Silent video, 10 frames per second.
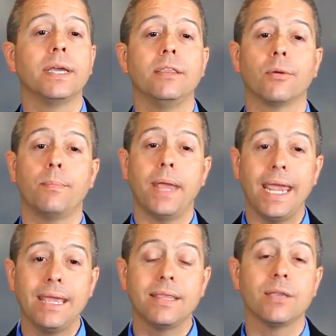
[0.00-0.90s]
either
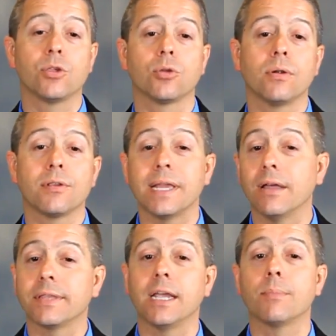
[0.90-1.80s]
pay the insured's
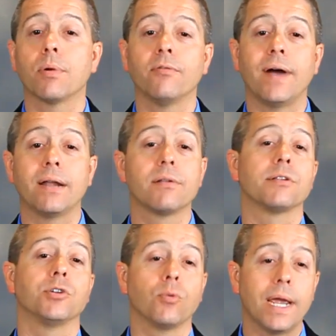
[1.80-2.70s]
healthcare providers
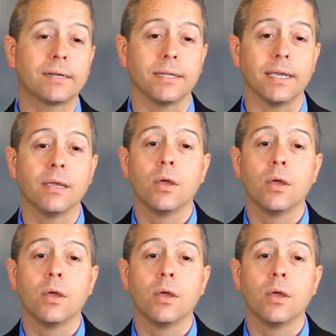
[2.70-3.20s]
directly